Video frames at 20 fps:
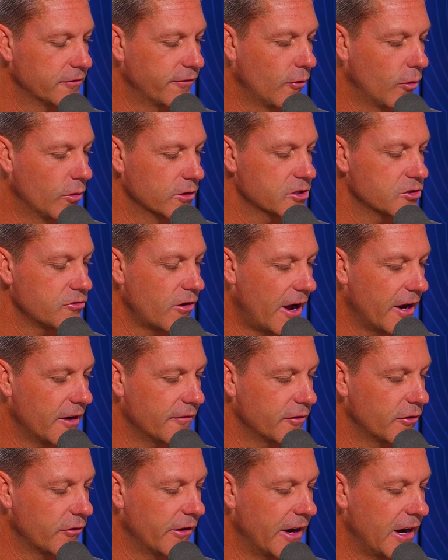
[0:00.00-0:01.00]
4, Strata
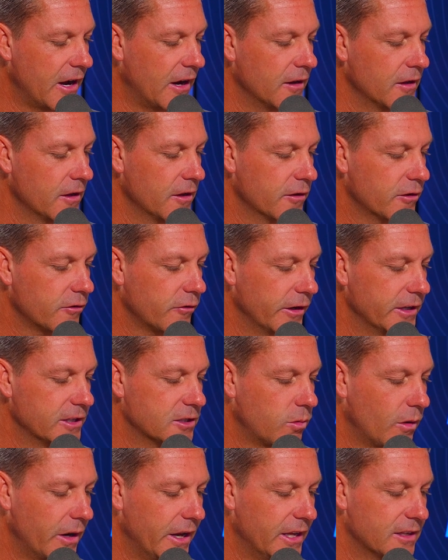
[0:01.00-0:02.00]
Verena,
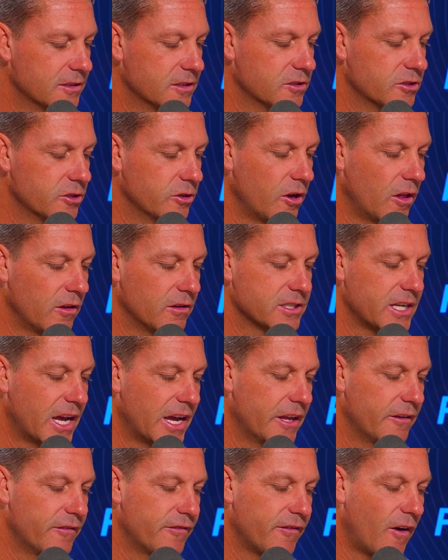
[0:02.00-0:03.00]
$3.20 into
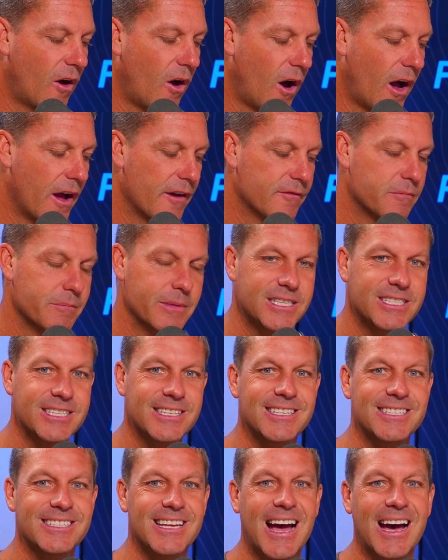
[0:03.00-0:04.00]
$2.85,
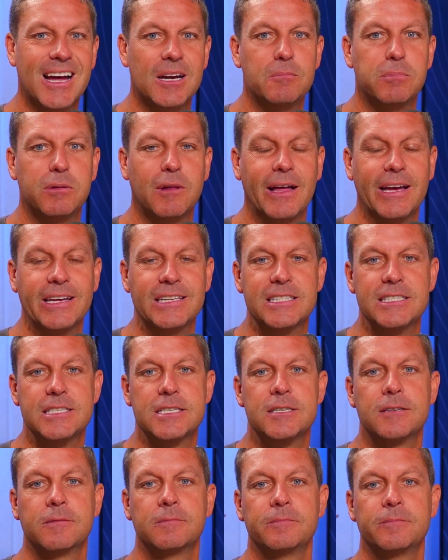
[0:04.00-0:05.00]
misses,
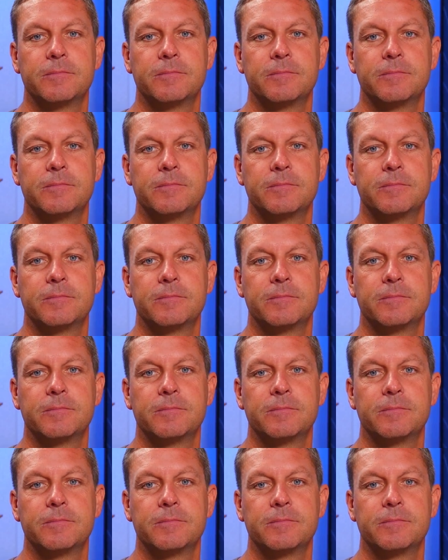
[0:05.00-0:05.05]
unplaced.